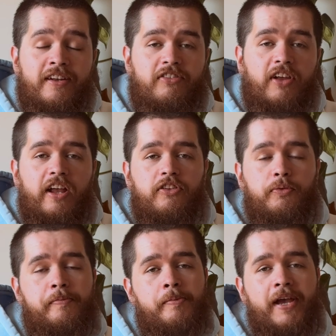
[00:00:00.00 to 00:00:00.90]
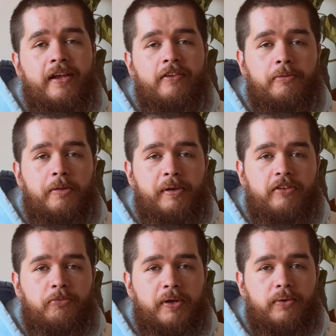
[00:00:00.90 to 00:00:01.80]
exchange, we've been making some of the
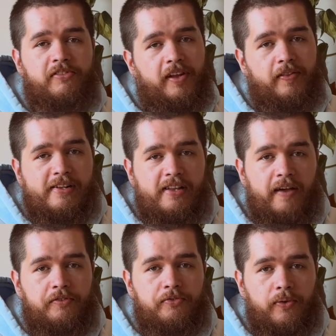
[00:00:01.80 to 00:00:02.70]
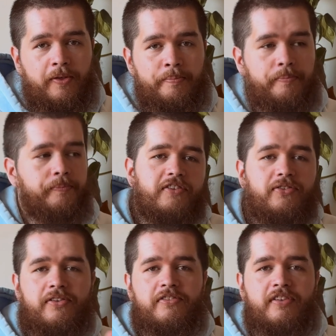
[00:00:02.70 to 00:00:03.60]
best meals in their lives for them, as
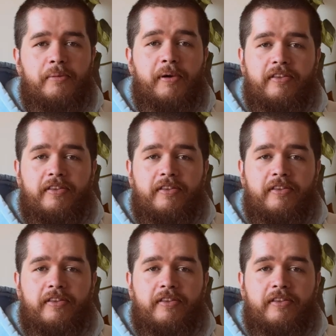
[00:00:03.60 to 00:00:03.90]
you can see by